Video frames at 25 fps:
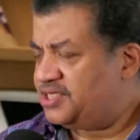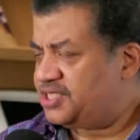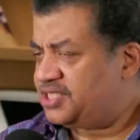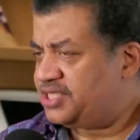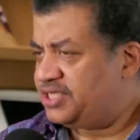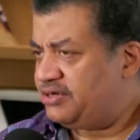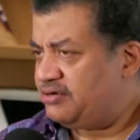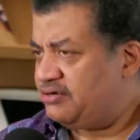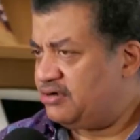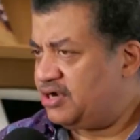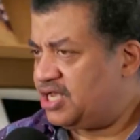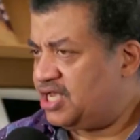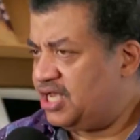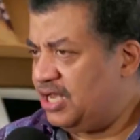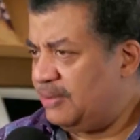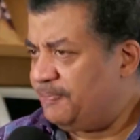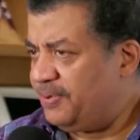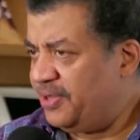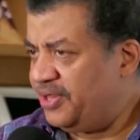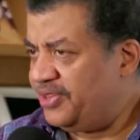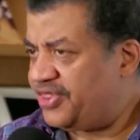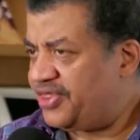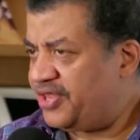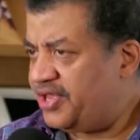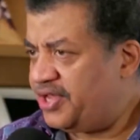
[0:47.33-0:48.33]
Consider a
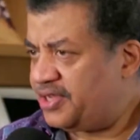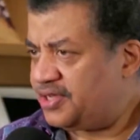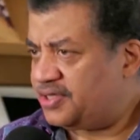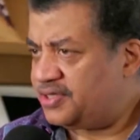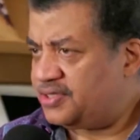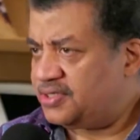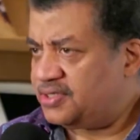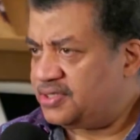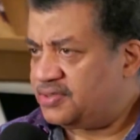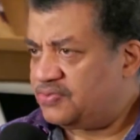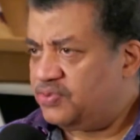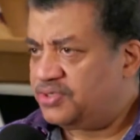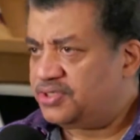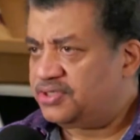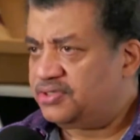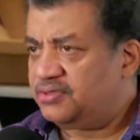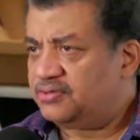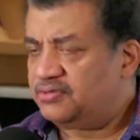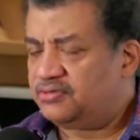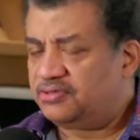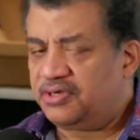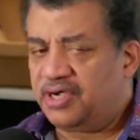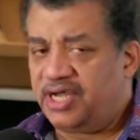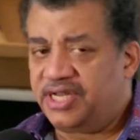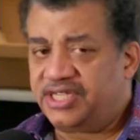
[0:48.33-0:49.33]
couple of things. We're
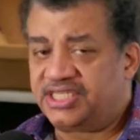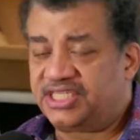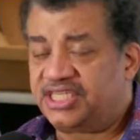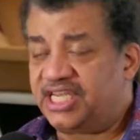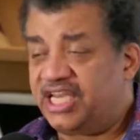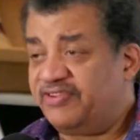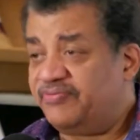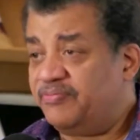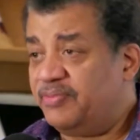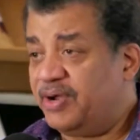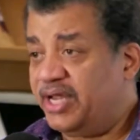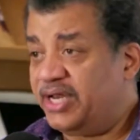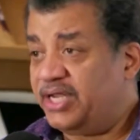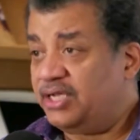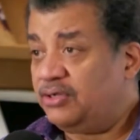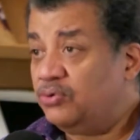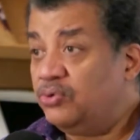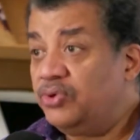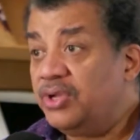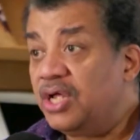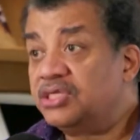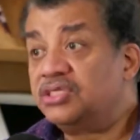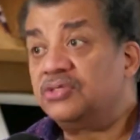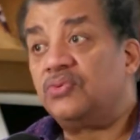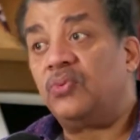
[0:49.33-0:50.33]
trying to save money.
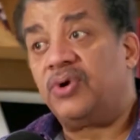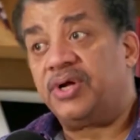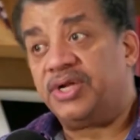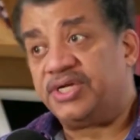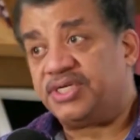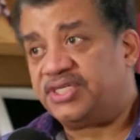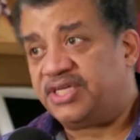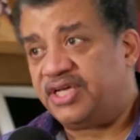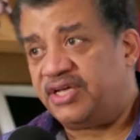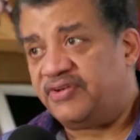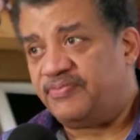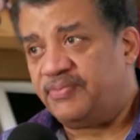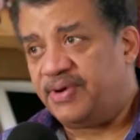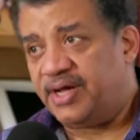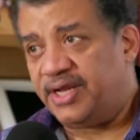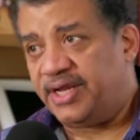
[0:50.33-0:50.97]
Who doesn't want to save